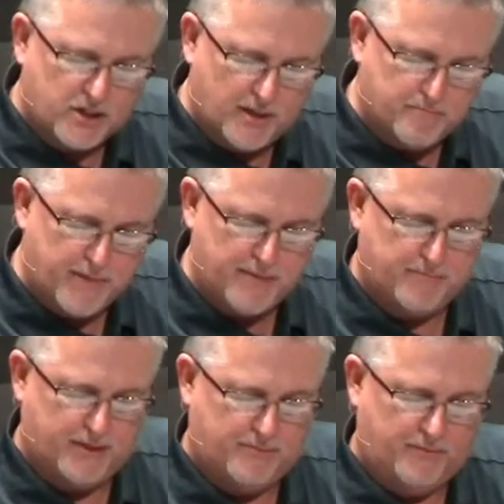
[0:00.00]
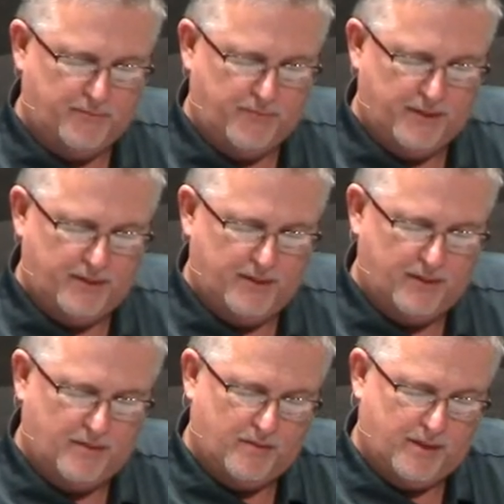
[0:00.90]
his commitment.
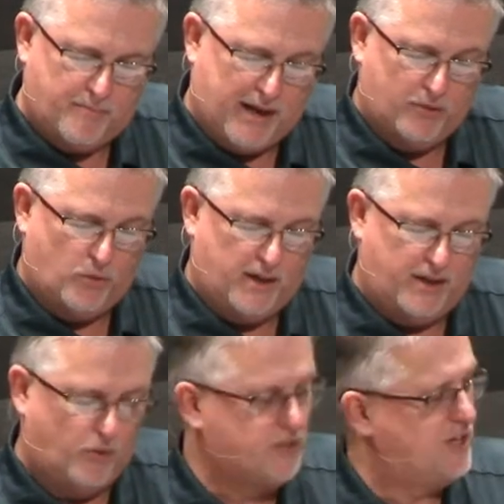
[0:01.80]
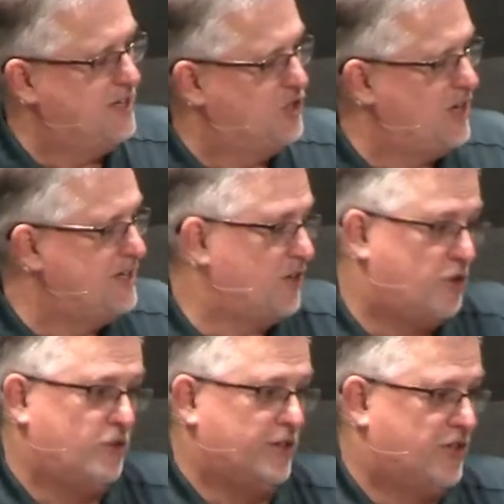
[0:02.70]
By the way, wasn't it
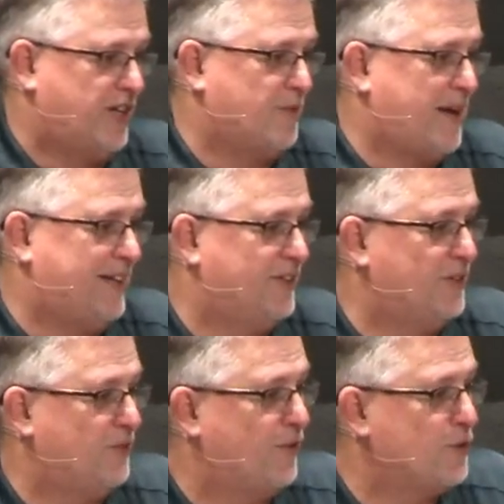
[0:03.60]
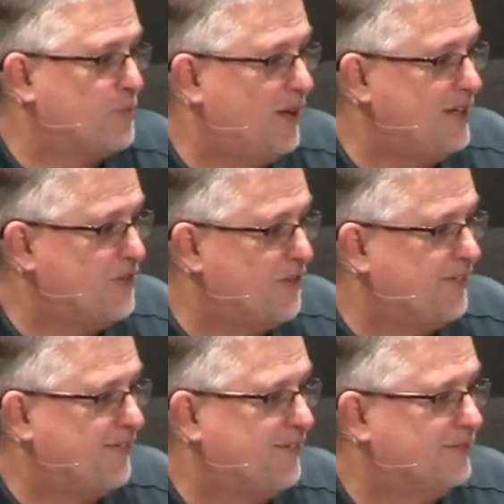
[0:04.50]
Jesus who had sent them out there in the first
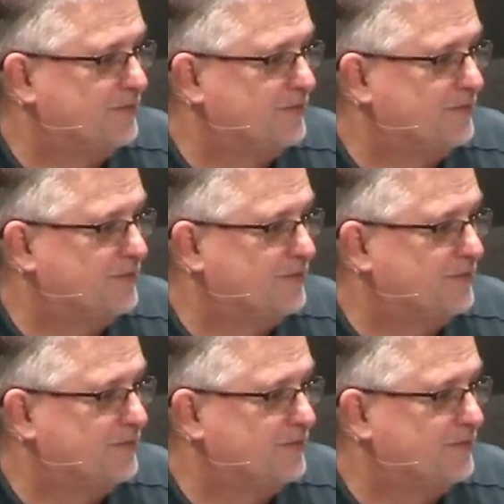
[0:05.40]
place?